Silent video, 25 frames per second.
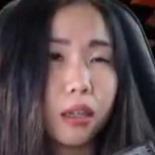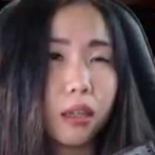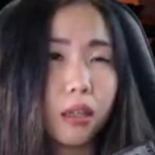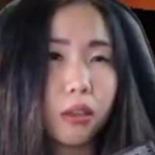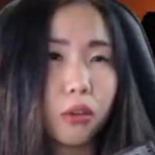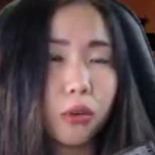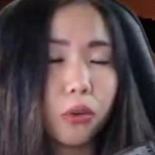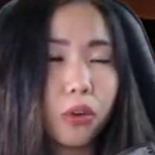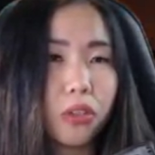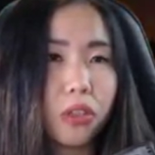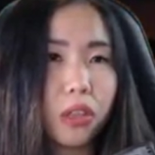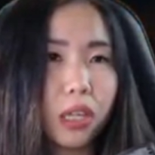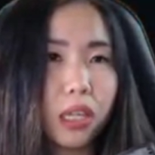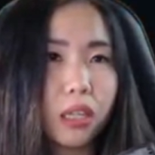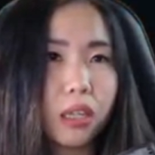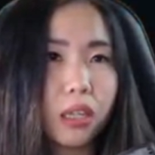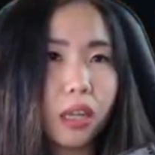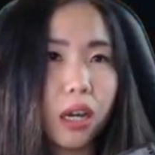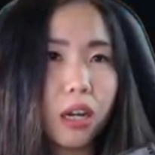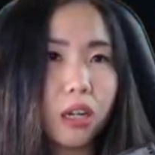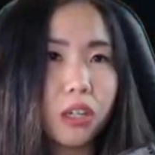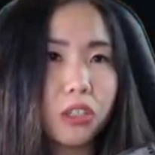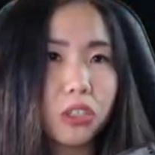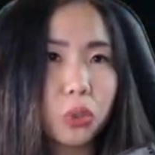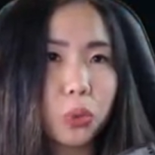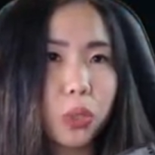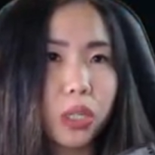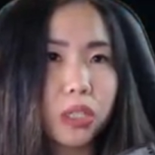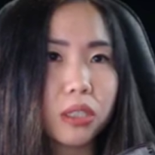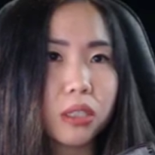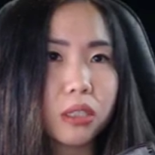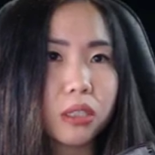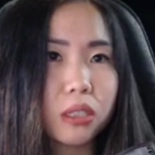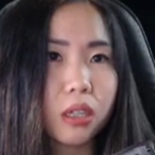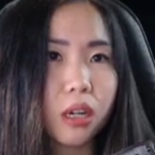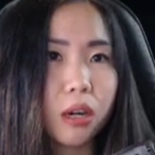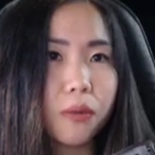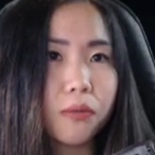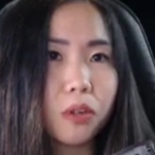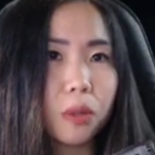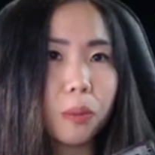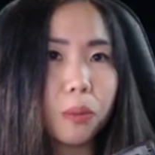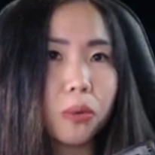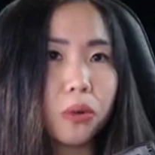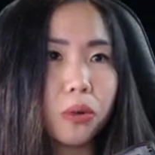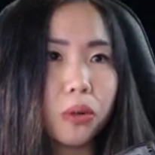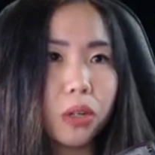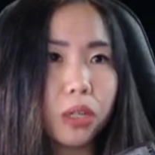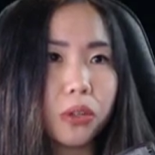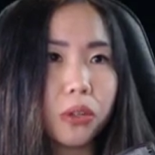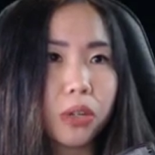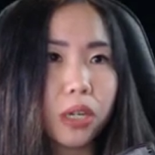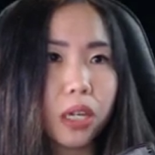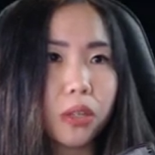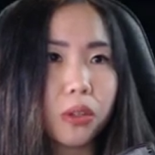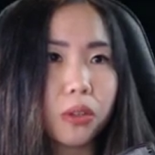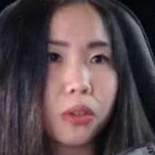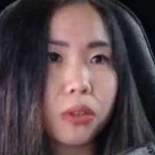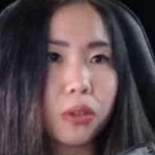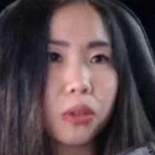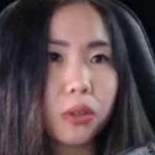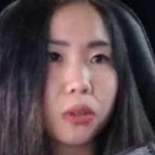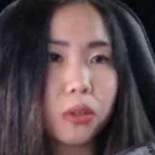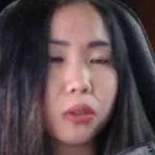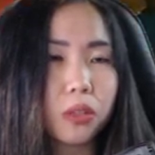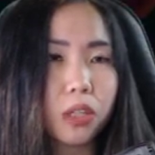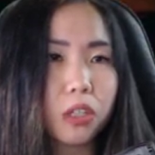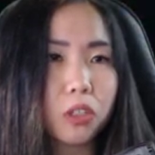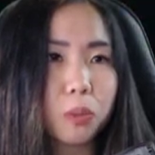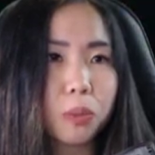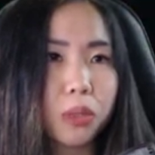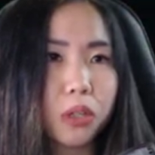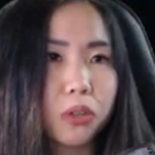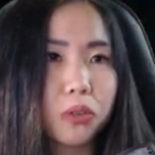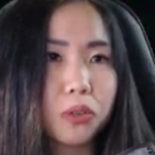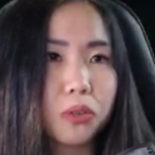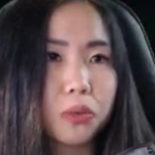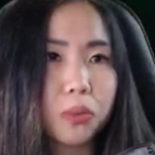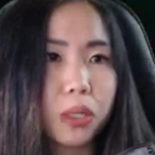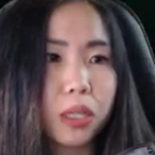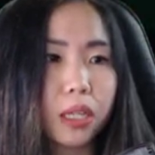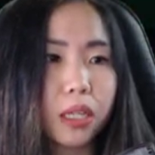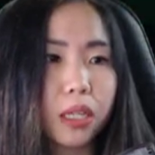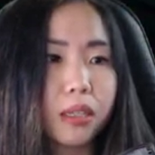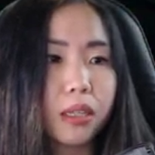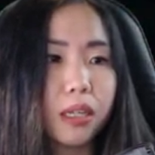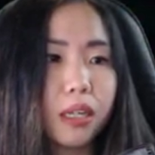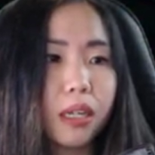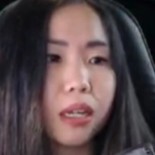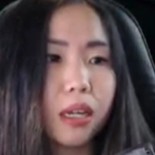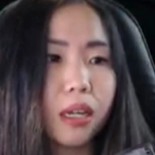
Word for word: Do you think the Oculus Quest is comfortable and you can get good experience with it?